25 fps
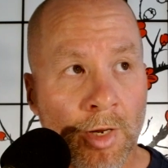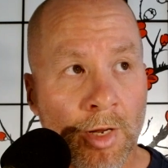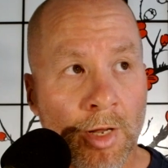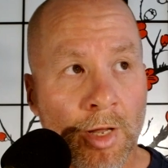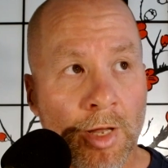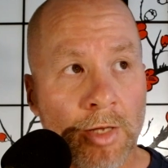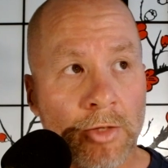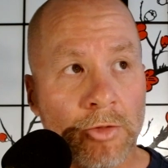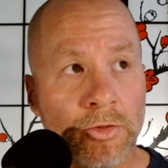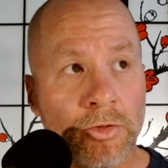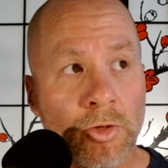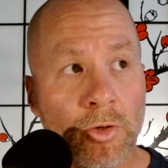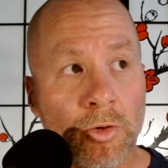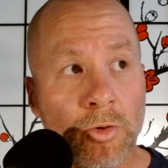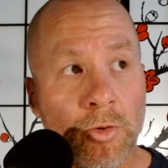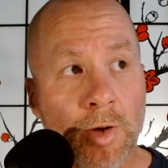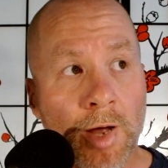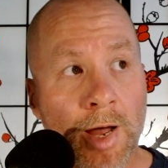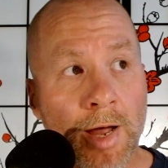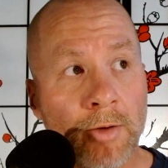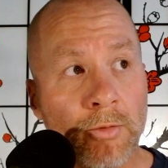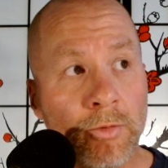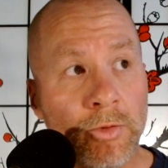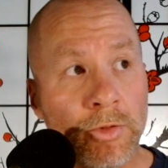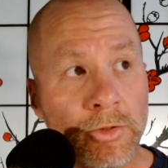And so
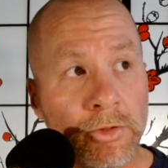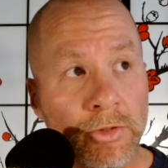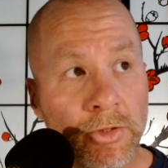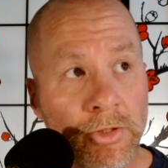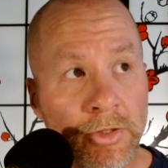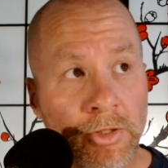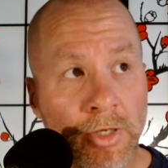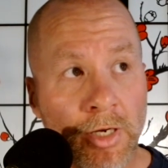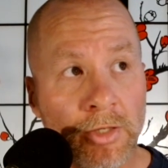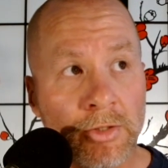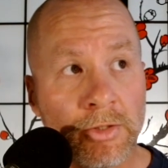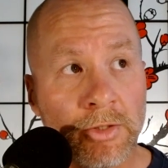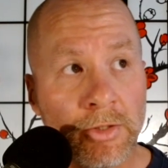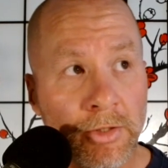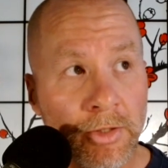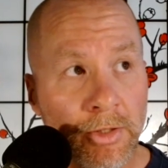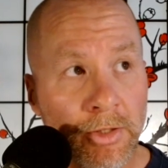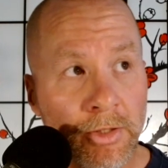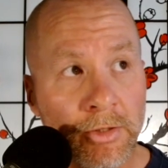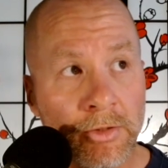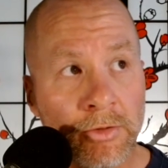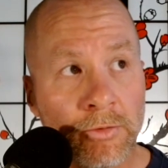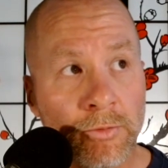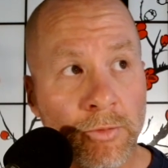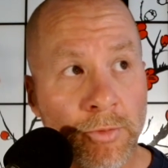I was discussing
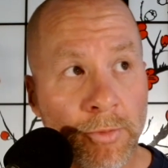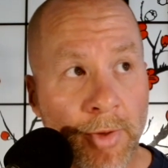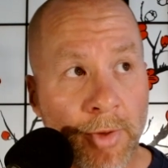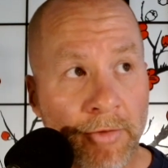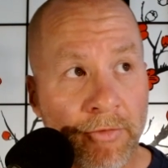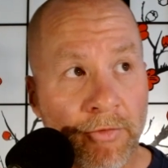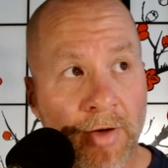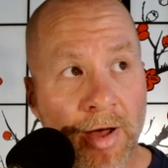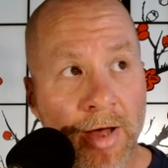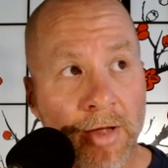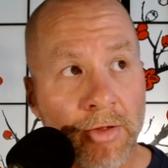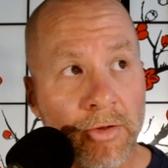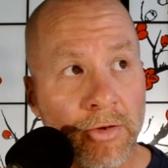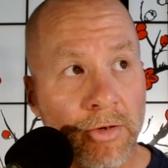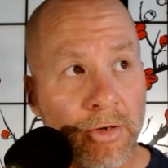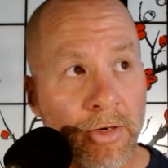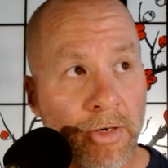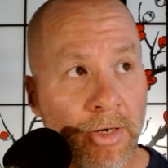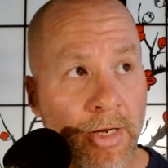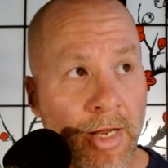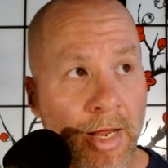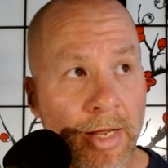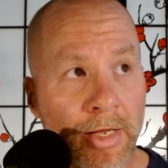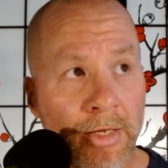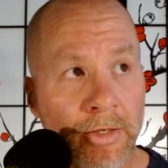this with my father
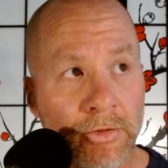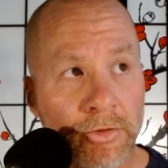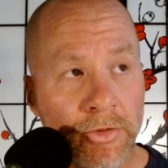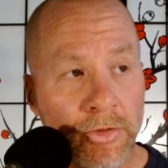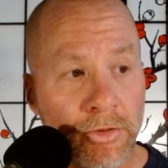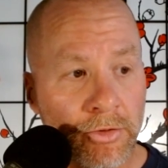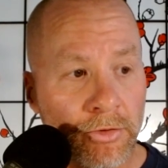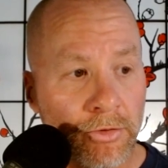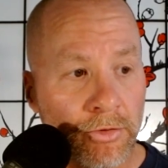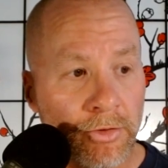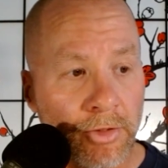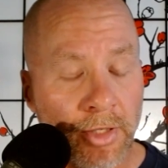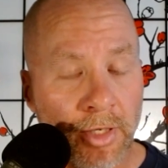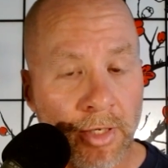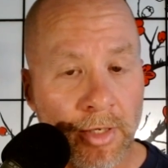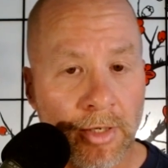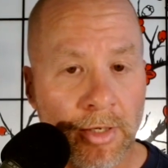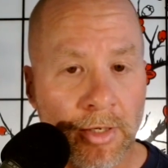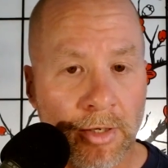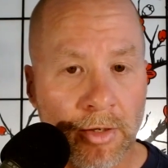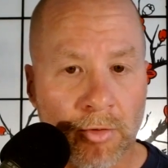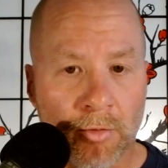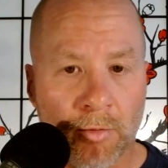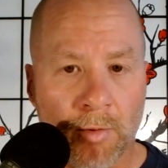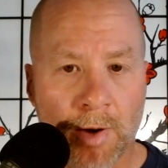today and just kicking
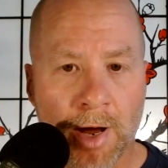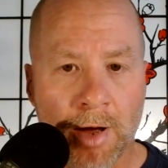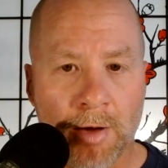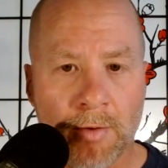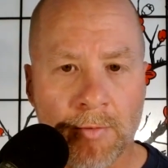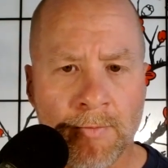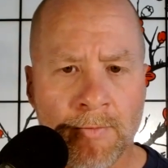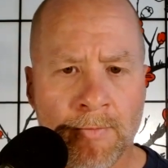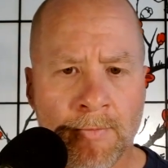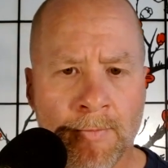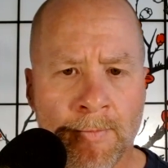it around.